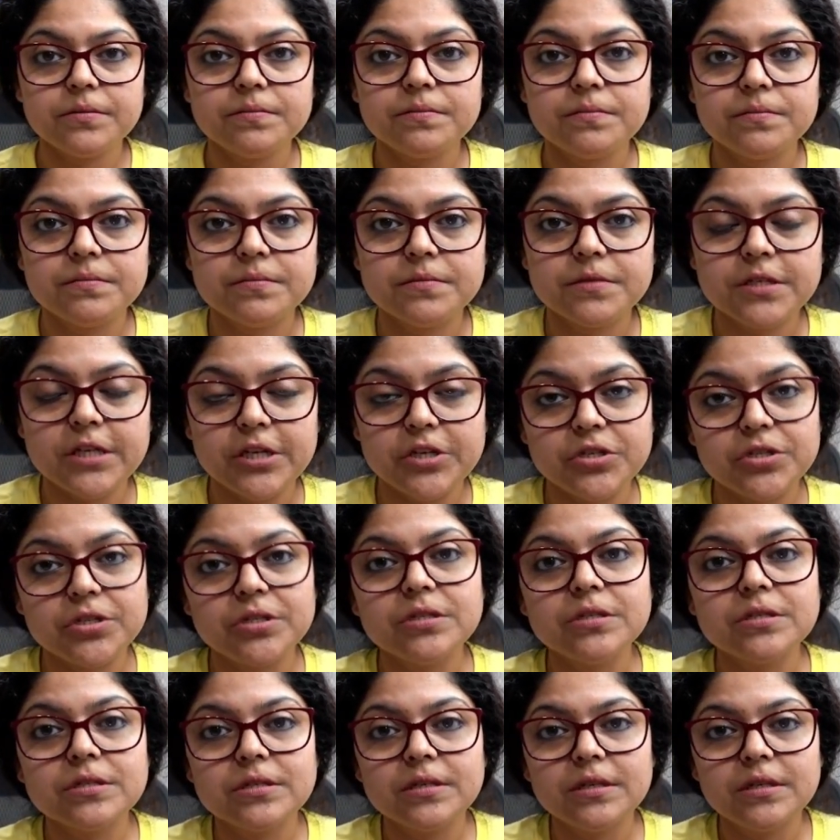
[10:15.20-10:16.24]

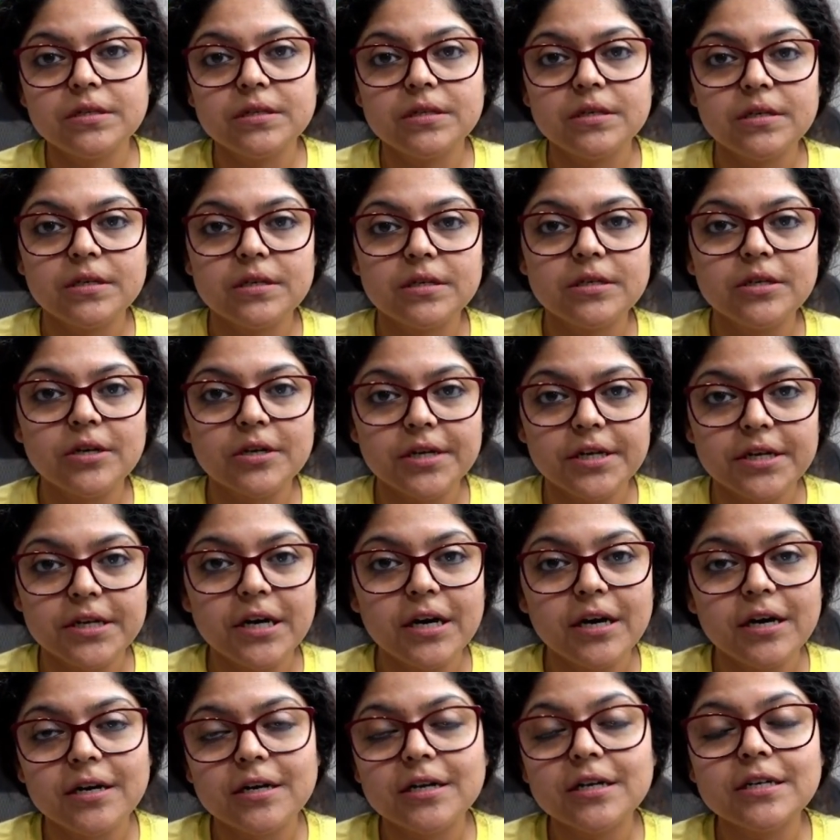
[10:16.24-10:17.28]
sessions in the dotting
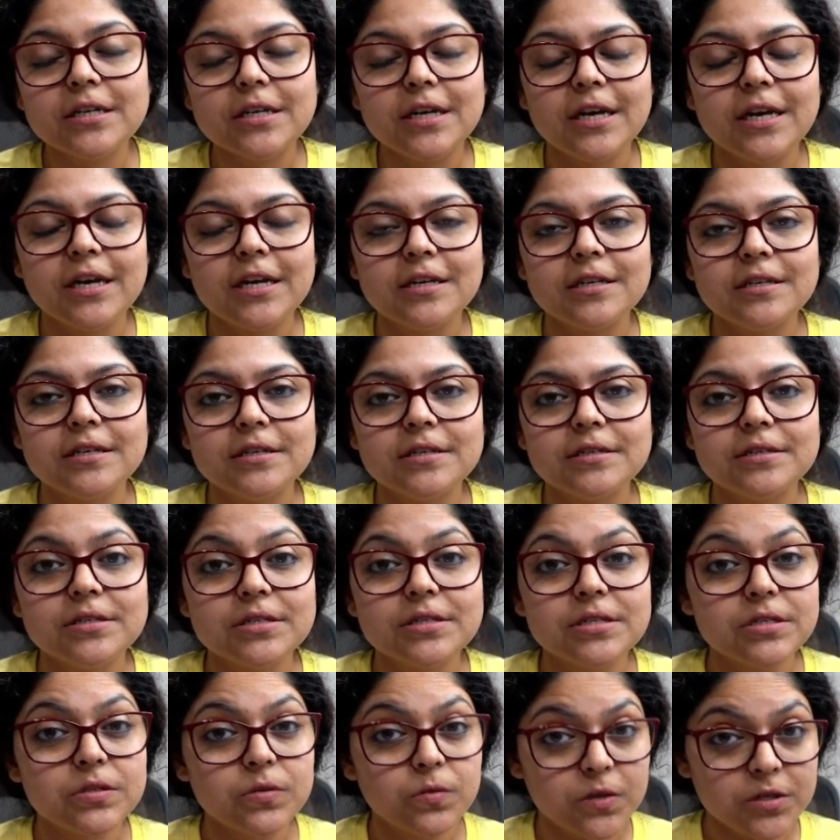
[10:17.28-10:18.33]
art. And this
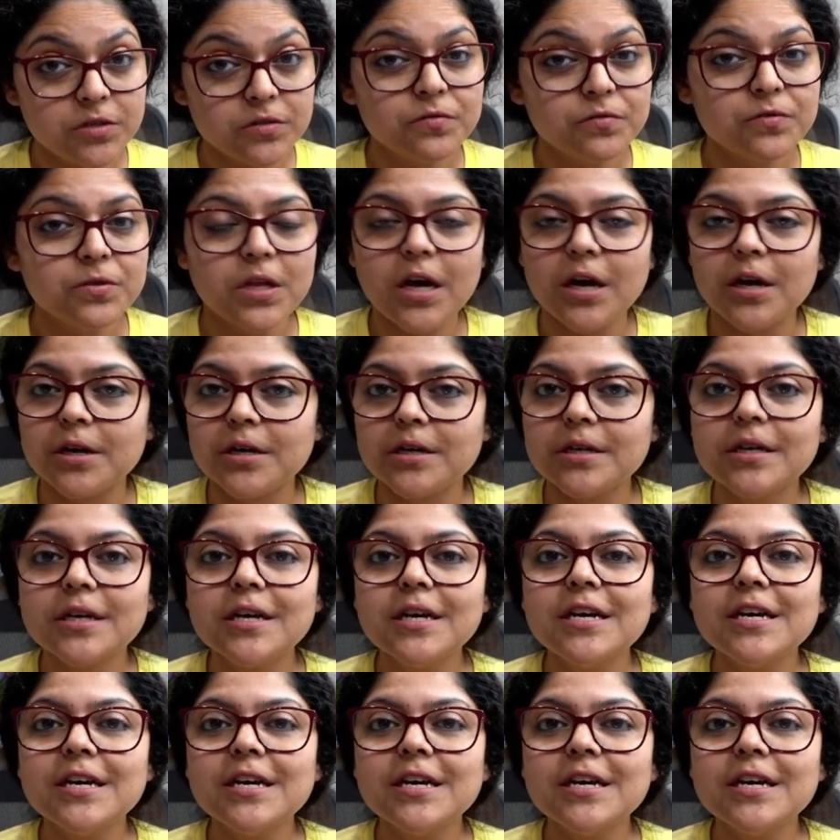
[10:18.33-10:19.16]
is a wonderful art.